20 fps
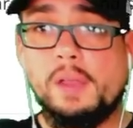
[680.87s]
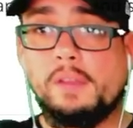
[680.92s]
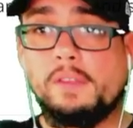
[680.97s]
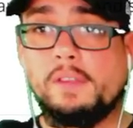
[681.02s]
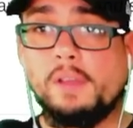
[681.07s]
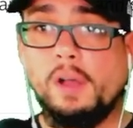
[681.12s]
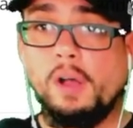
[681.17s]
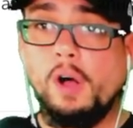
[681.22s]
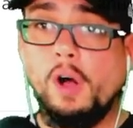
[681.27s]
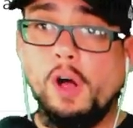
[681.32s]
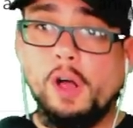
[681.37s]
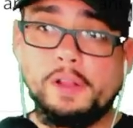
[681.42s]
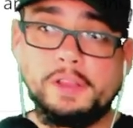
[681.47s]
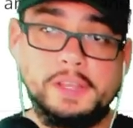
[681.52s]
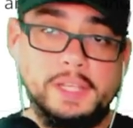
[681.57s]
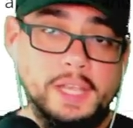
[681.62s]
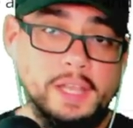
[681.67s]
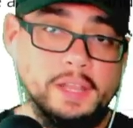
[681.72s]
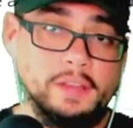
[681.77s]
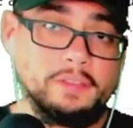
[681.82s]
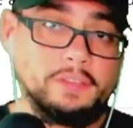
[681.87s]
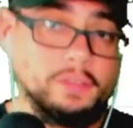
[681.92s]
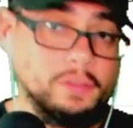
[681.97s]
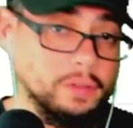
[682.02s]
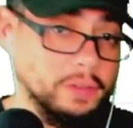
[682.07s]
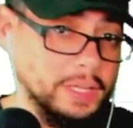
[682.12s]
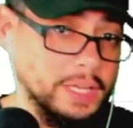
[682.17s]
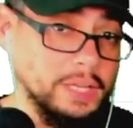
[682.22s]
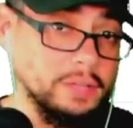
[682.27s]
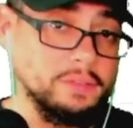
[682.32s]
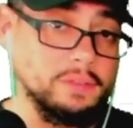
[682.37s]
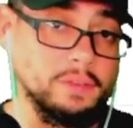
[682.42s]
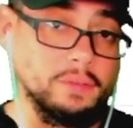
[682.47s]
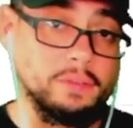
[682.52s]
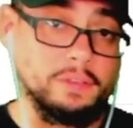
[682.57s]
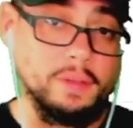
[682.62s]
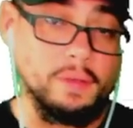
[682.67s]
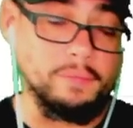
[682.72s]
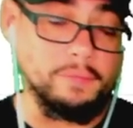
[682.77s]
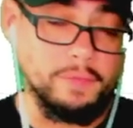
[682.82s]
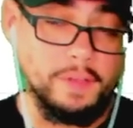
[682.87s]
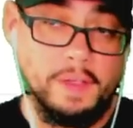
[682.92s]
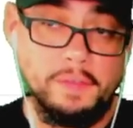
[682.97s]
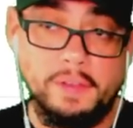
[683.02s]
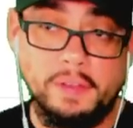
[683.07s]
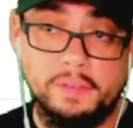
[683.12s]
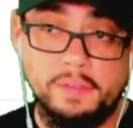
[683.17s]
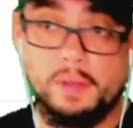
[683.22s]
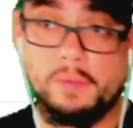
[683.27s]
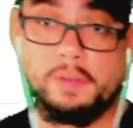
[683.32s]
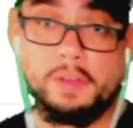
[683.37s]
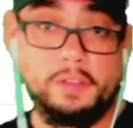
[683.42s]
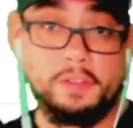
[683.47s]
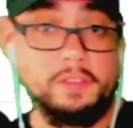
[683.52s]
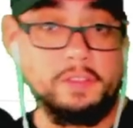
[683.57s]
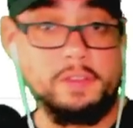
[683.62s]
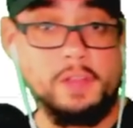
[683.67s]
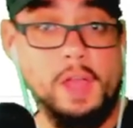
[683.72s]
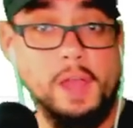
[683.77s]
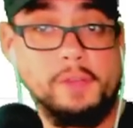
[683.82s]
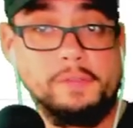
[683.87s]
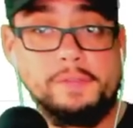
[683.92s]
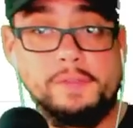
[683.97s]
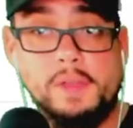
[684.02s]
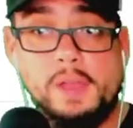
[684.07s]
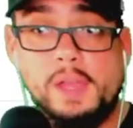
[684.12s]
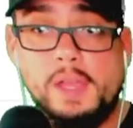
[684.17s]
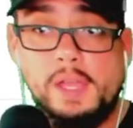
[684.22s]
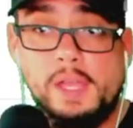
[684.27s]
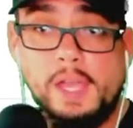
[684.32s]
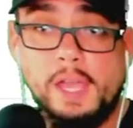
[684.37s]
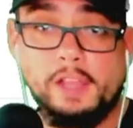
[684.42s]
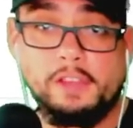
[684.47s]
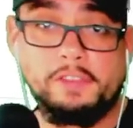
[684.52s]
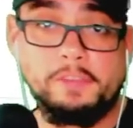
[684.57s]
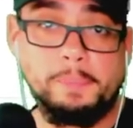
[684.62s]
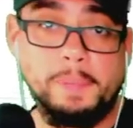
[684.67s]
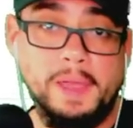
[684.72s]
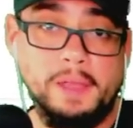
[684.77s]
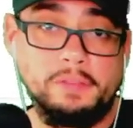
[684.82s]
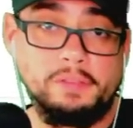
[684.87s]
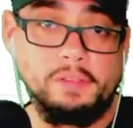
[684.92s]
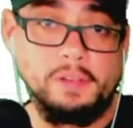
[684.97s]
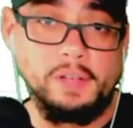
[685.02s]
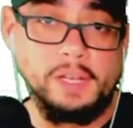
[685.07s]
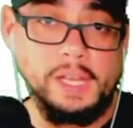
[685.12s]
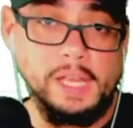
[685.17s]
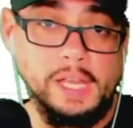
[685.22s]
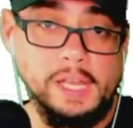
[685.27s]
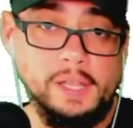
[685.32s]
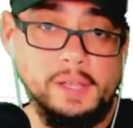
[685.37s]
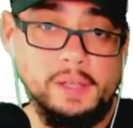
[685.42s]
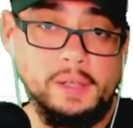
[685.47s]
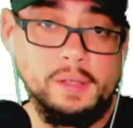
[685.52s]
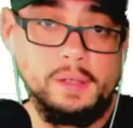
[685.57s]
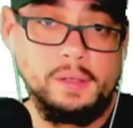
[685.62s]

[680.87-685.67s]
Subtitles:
So all this could lead to some very serious stuff, especially,